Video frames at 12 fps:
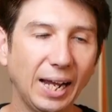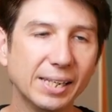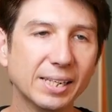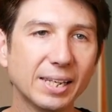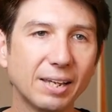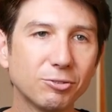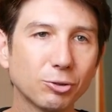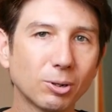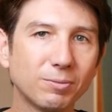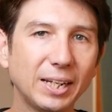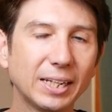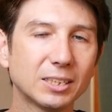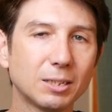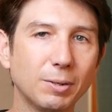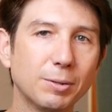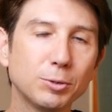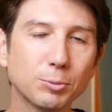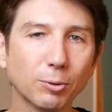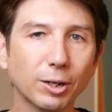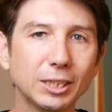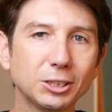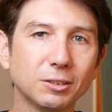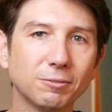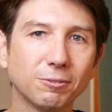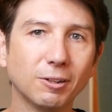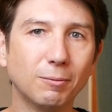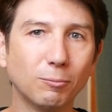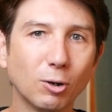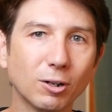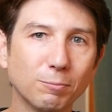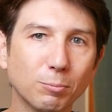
and then they've sort of taken some inspiration from one of